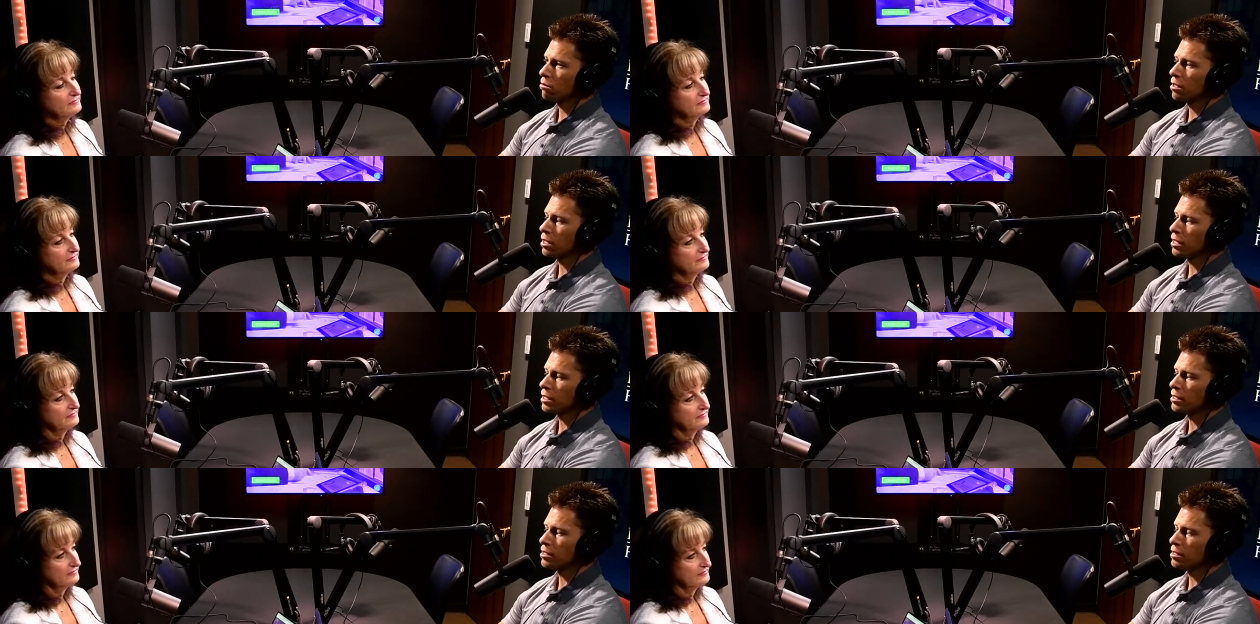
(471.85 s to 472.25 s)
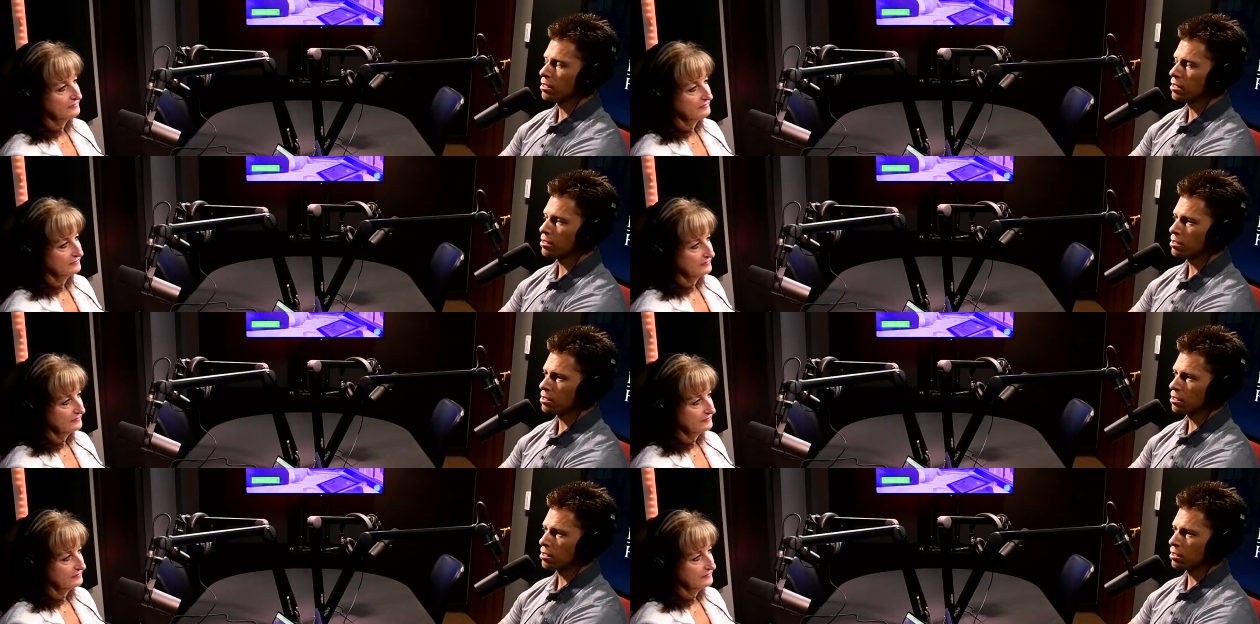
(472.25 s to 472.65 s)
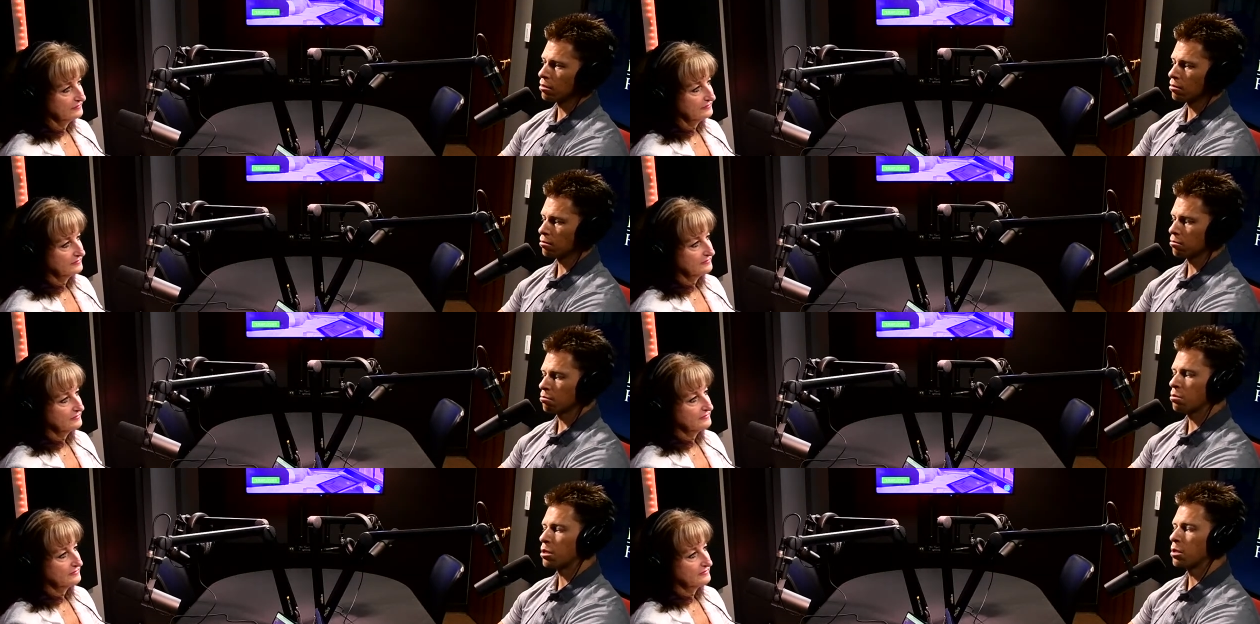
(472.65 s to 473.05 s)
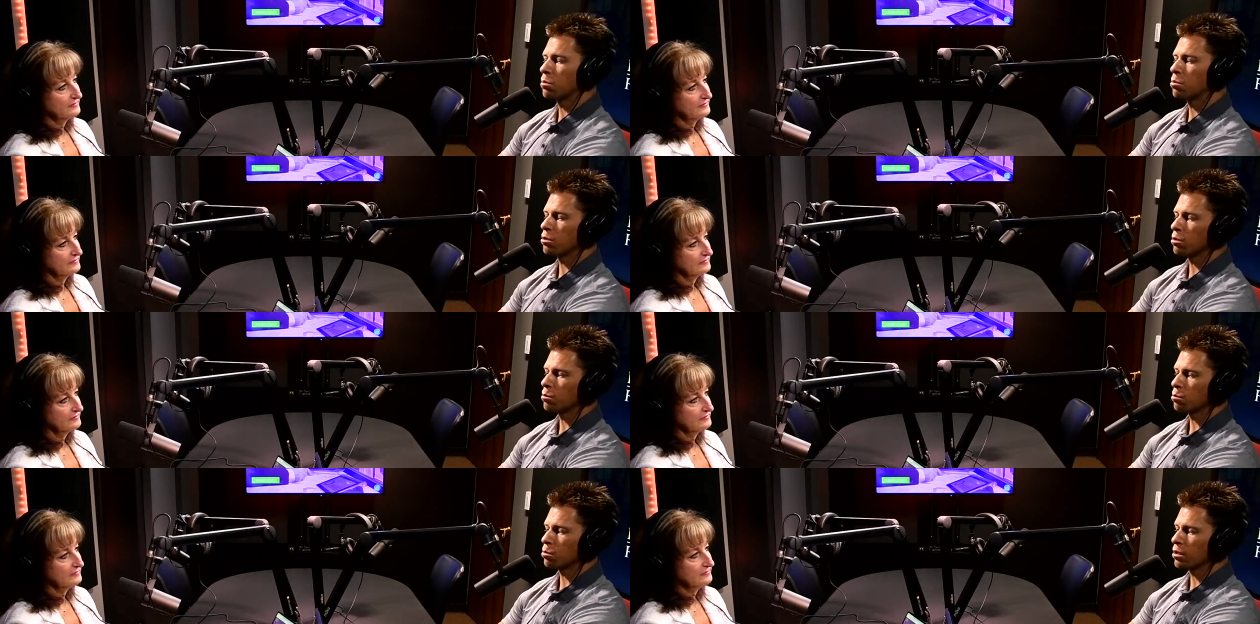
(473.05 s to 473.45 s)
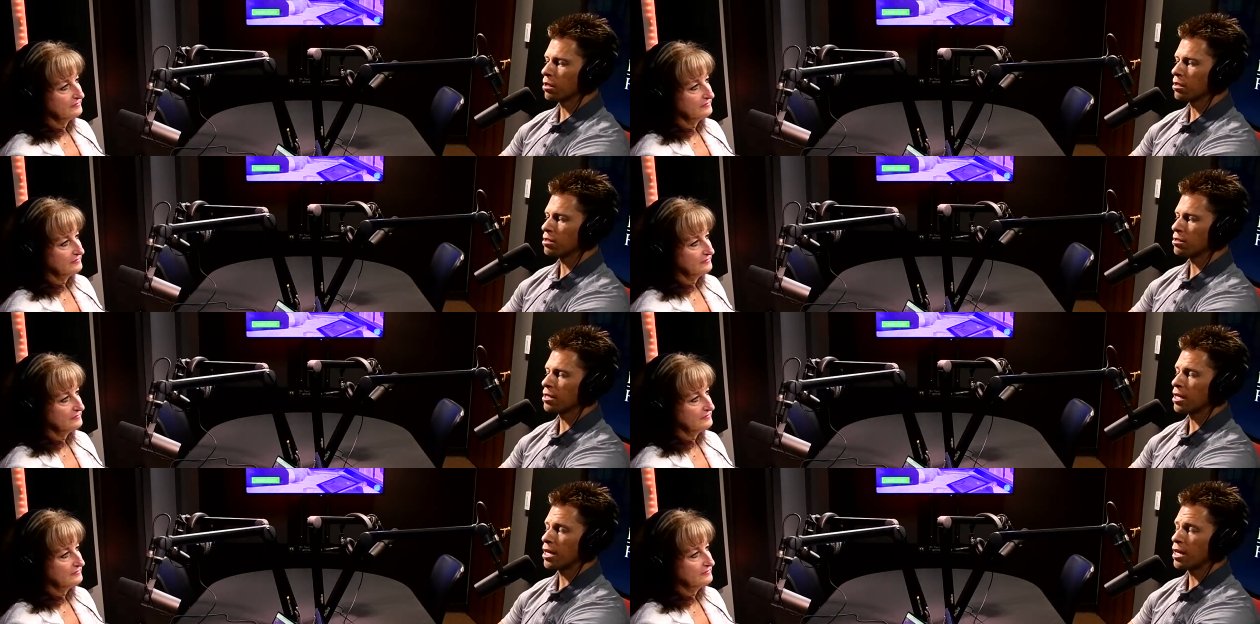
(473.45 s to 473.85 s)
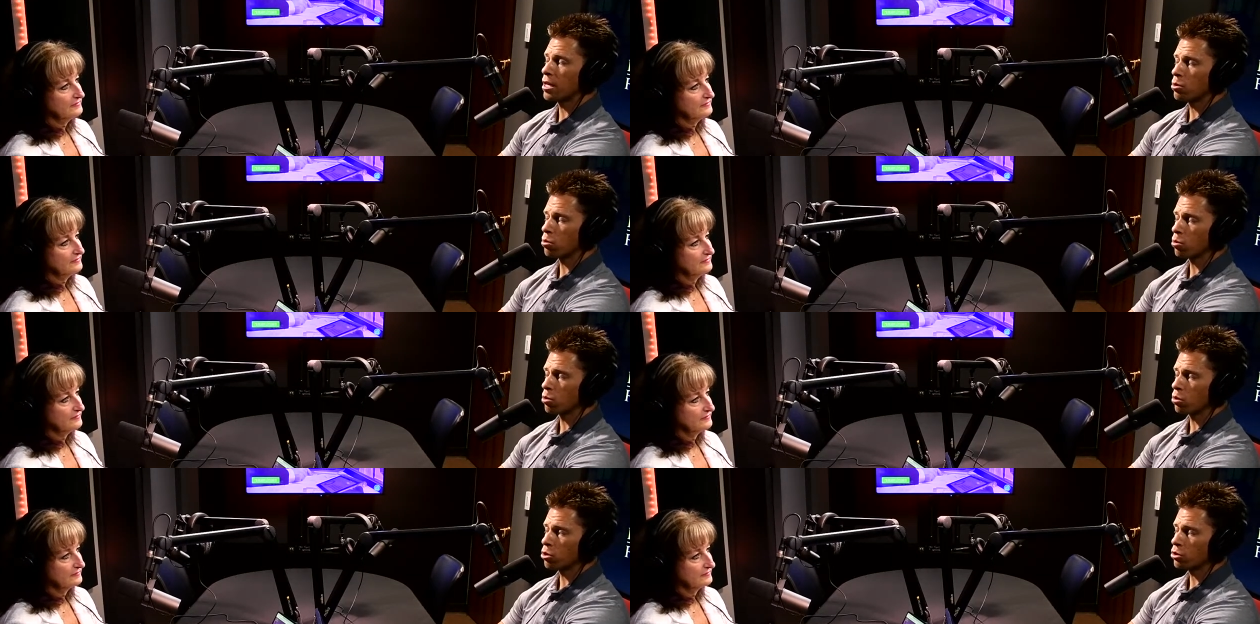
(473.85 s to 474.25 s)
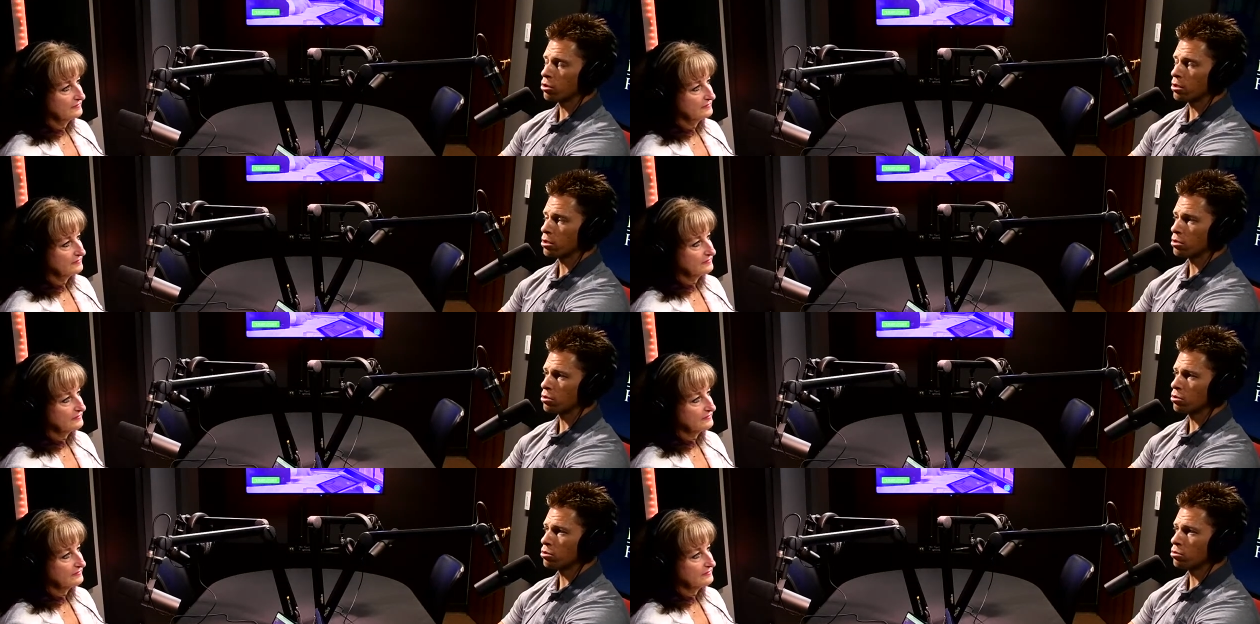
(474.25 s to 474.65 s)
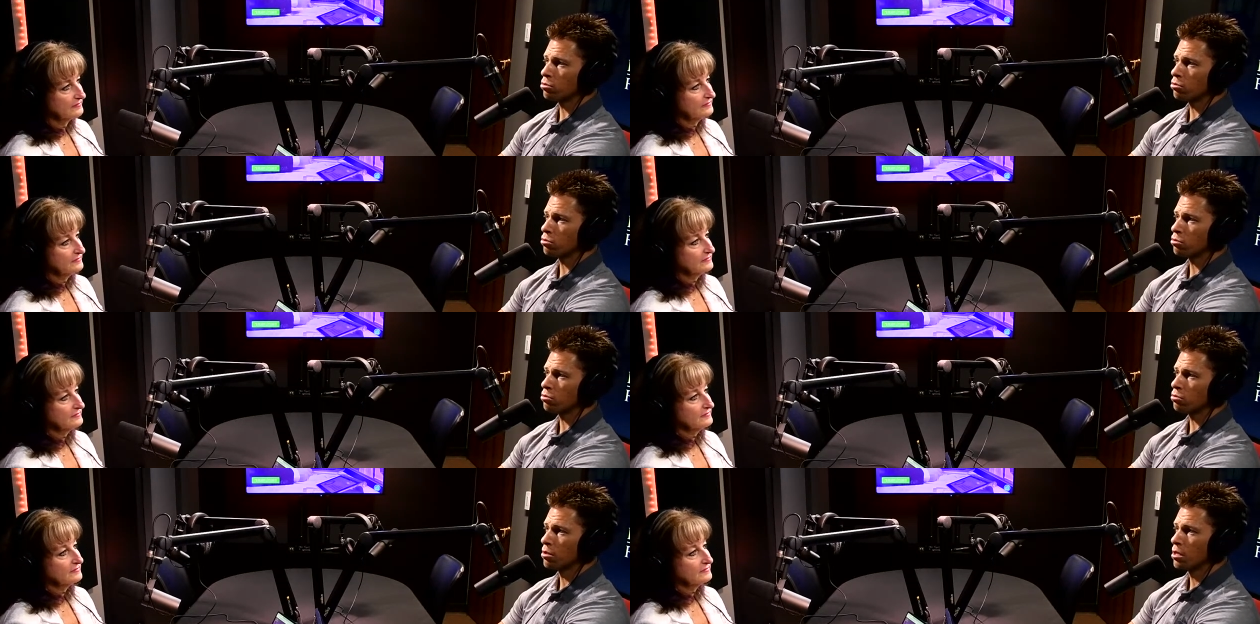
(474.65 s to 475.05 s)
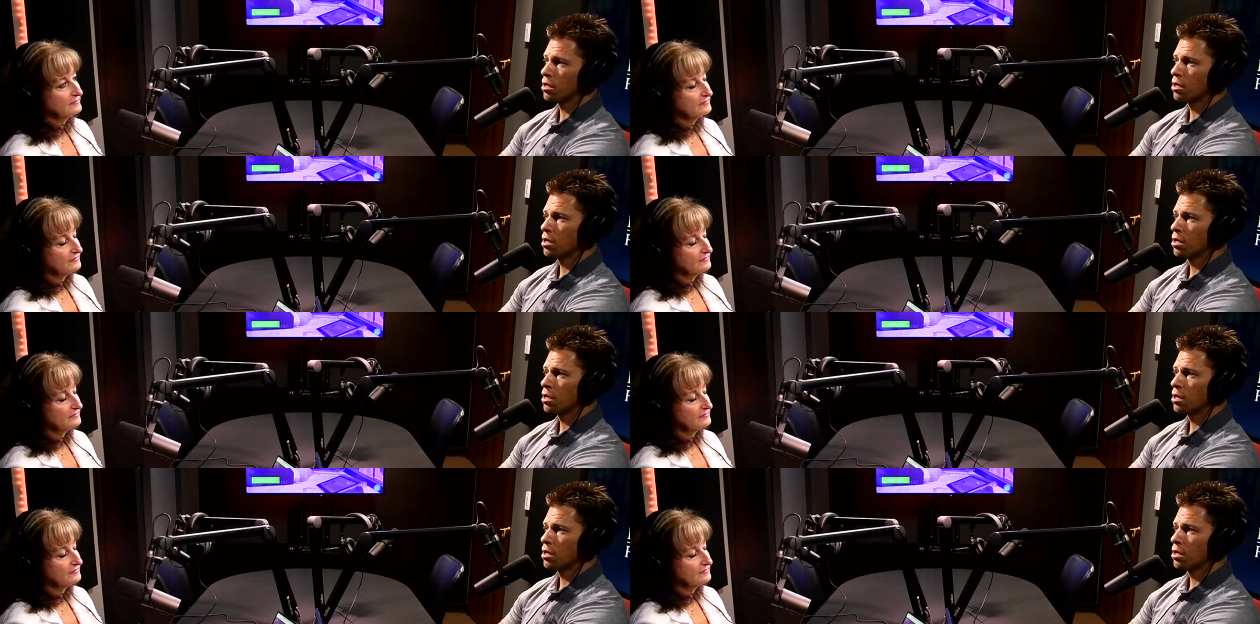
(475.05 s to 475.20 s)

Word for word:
Speaker 1: existing people in place and or looking to